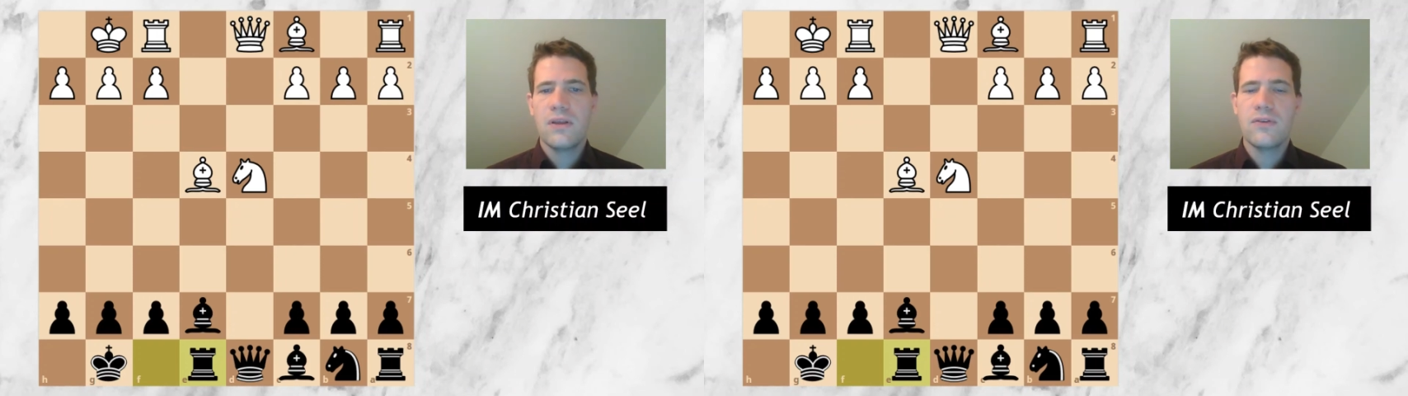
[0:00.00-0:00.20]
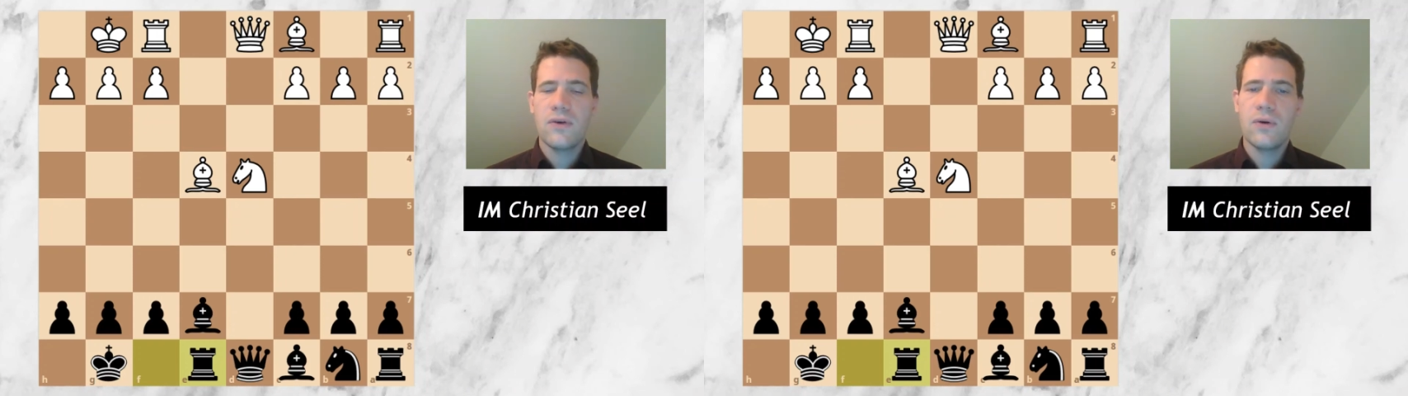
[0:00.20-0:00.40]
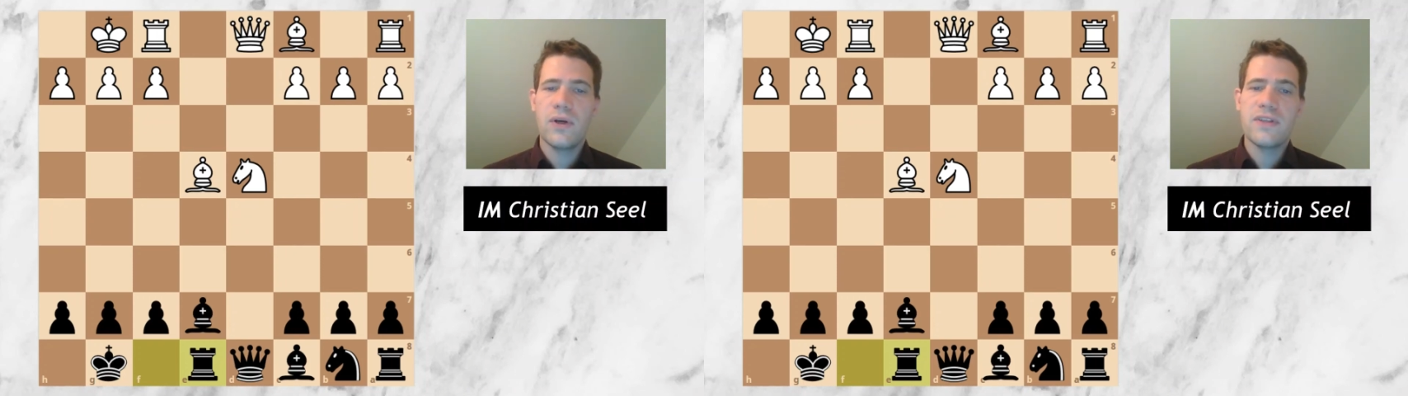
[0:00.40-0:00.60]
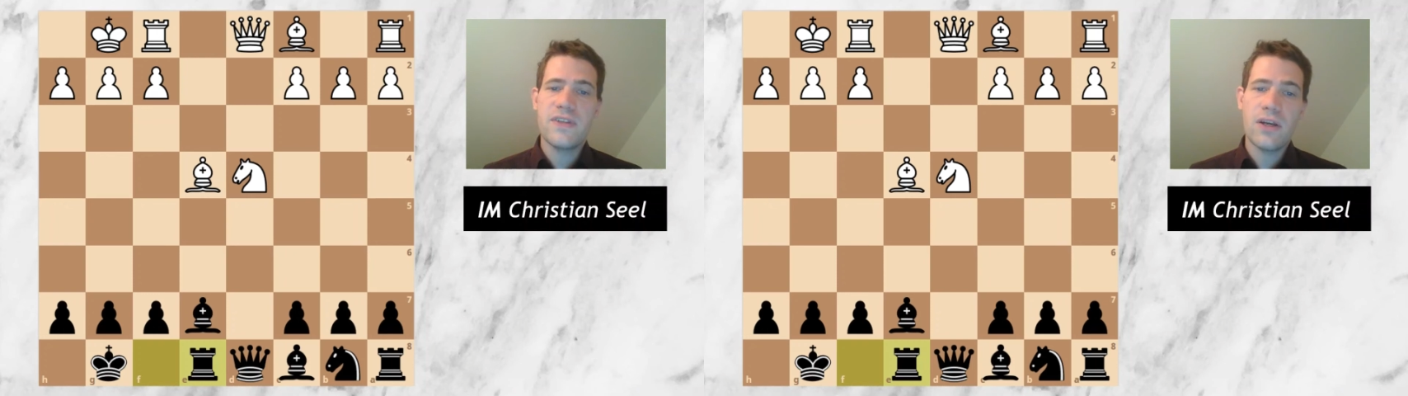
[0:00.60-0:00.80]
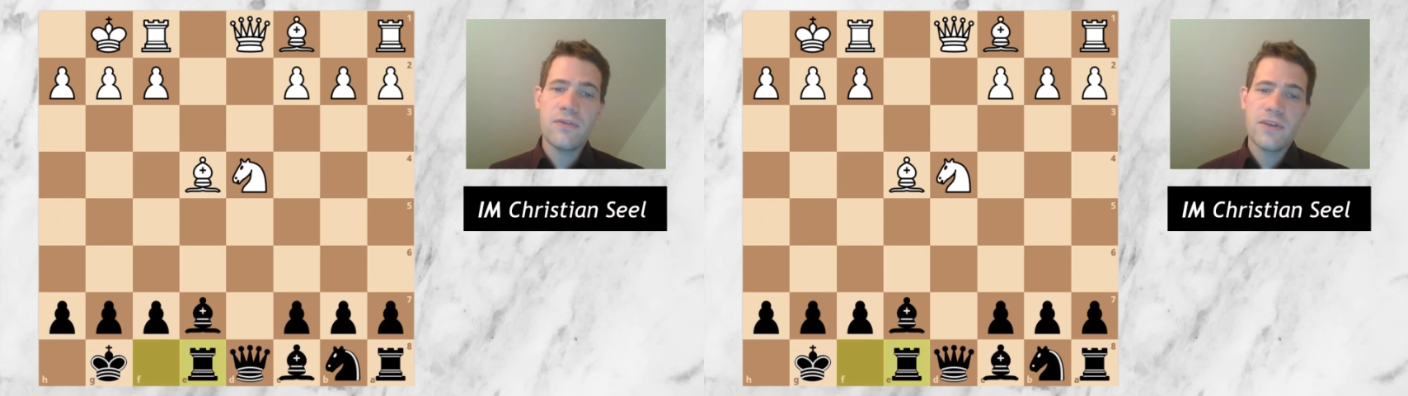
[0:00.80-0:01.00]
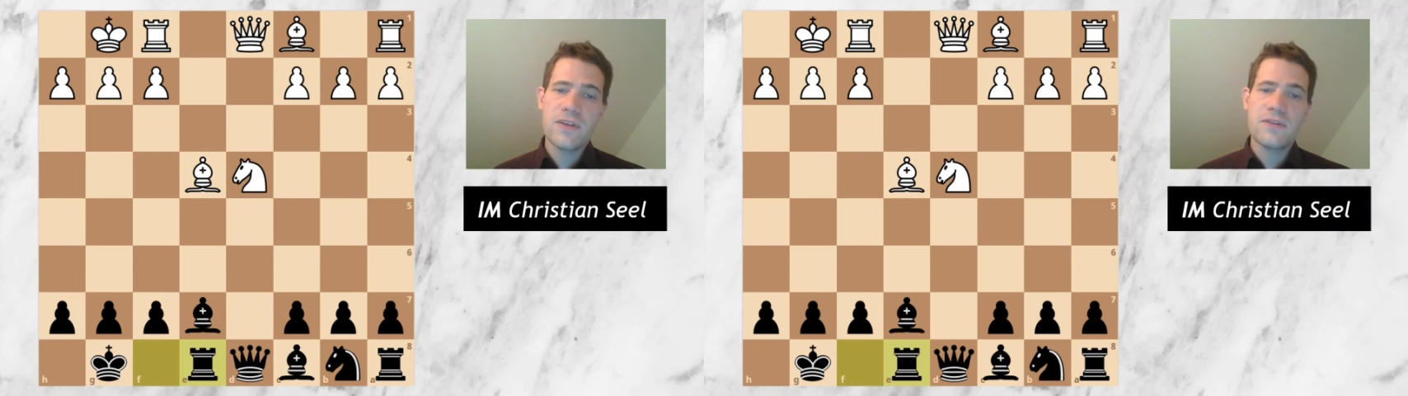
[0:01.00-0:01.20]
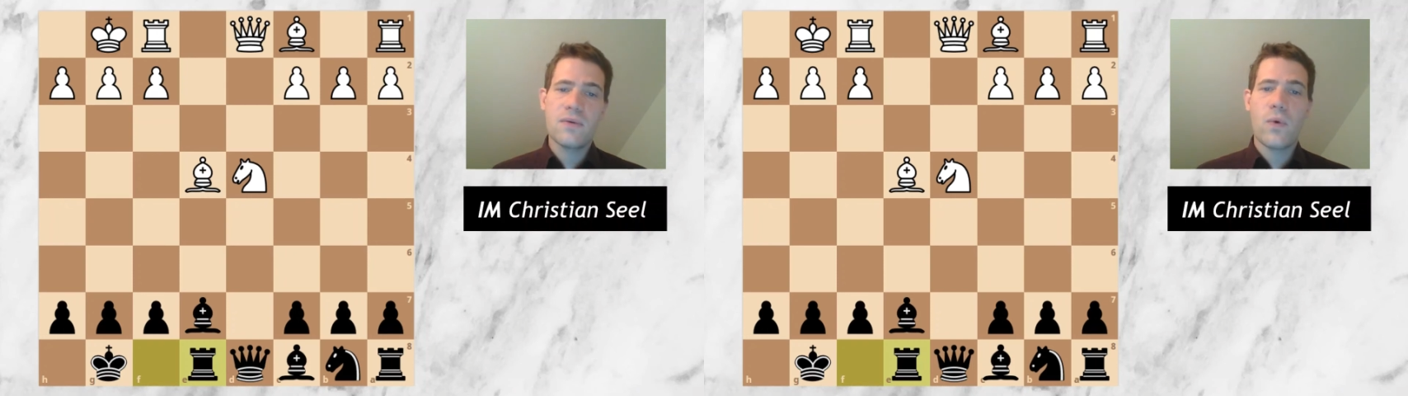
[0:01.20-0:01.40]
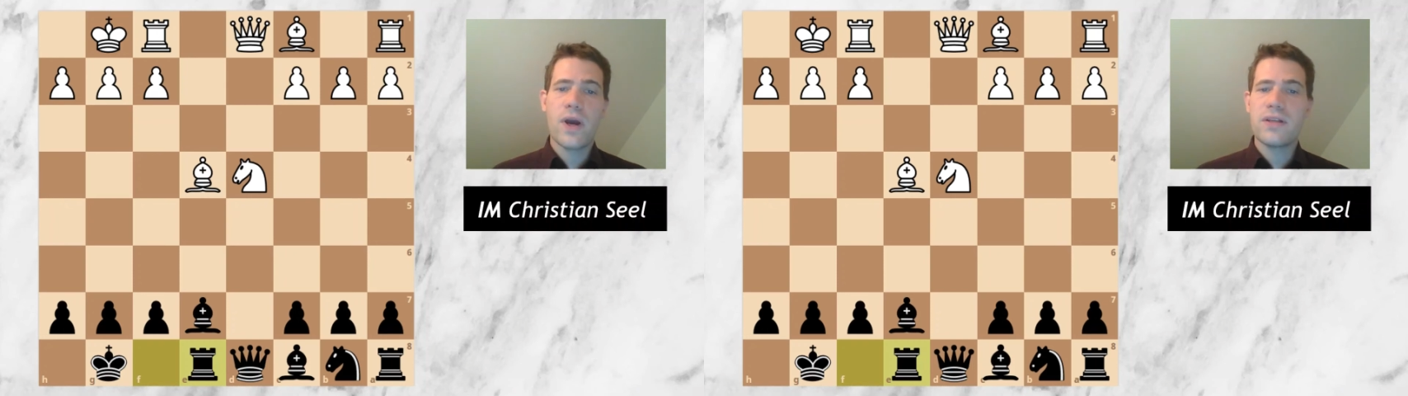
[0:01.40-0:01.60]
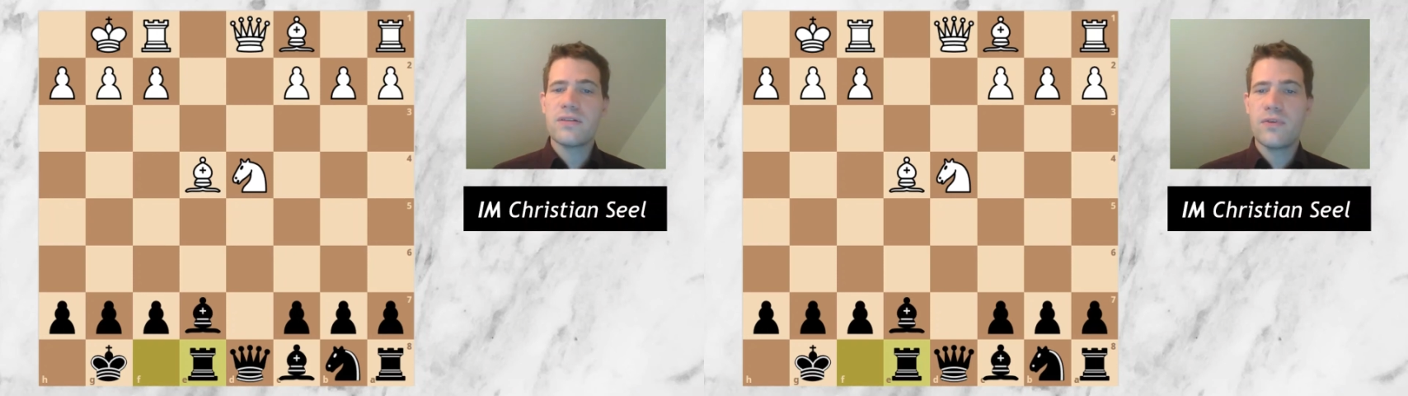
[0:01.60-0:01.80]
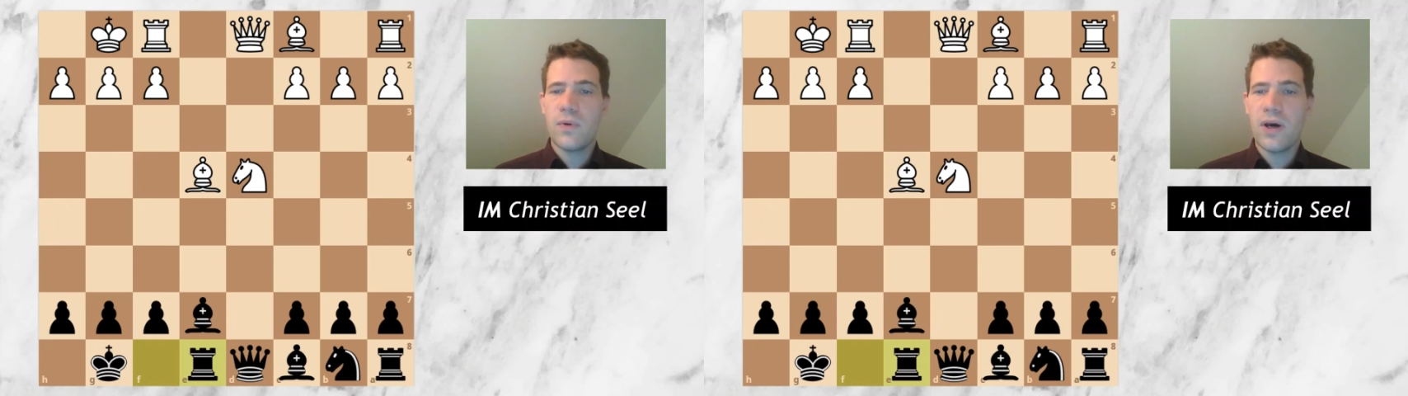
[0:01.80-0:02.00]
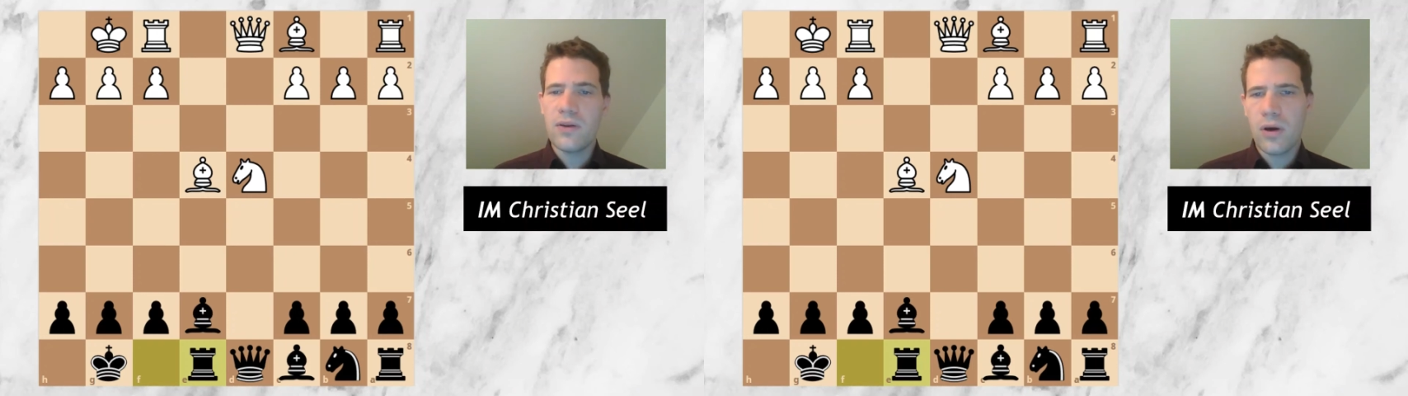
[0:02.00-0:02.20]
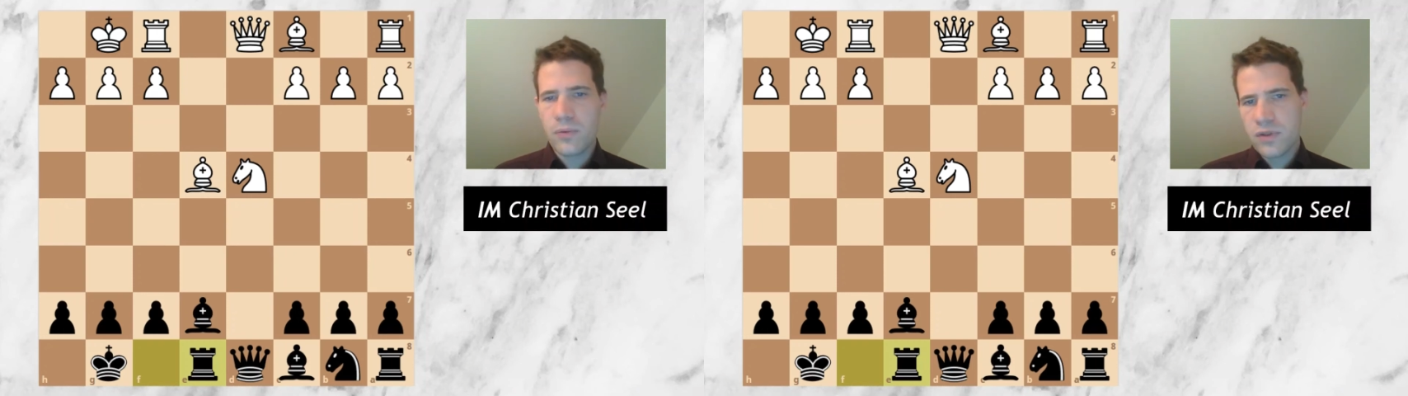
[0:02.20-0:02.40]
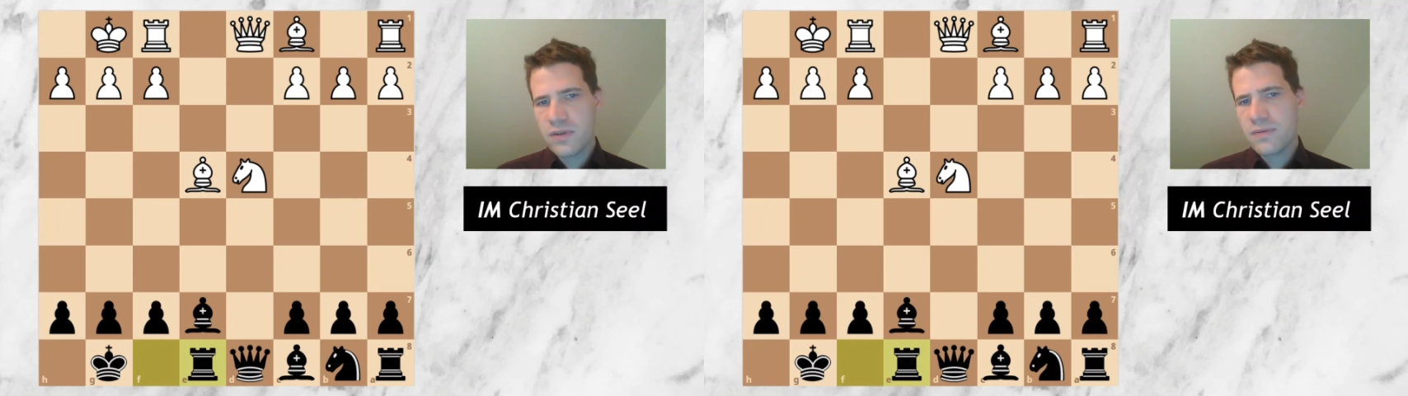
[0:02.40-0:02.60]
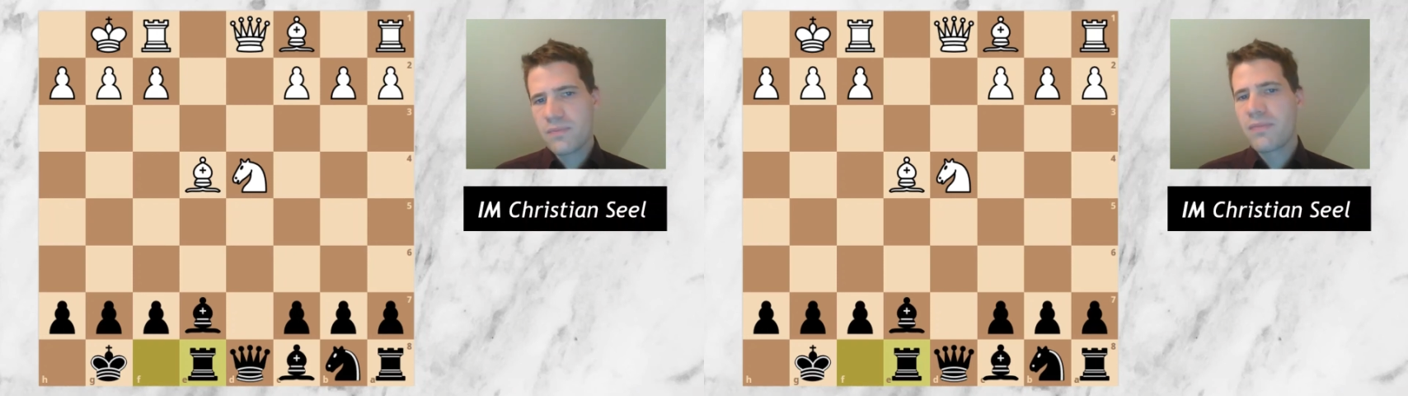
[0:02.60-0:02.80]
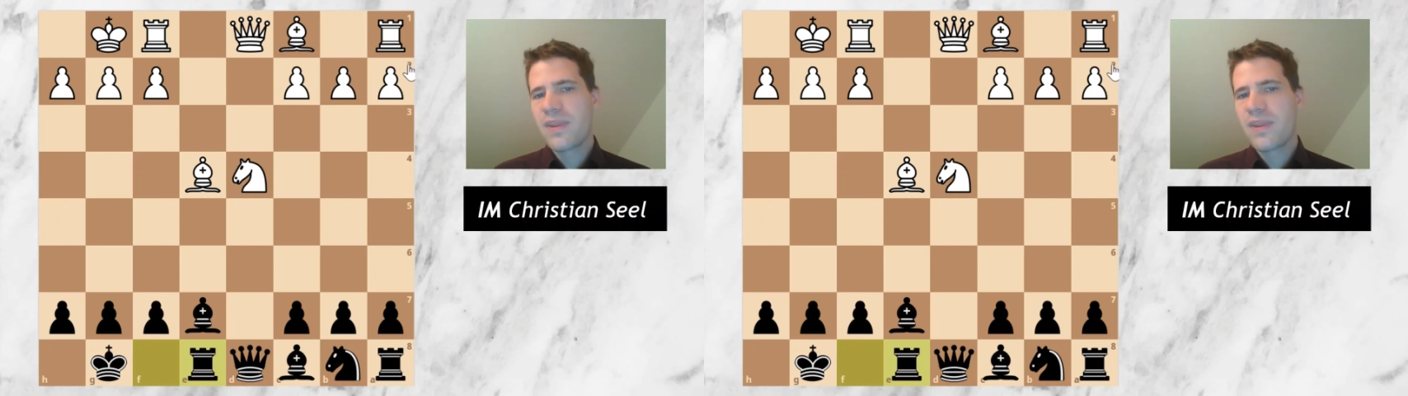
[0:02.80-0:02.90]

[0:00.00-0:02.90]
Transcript: So instead of this, white has a few other options,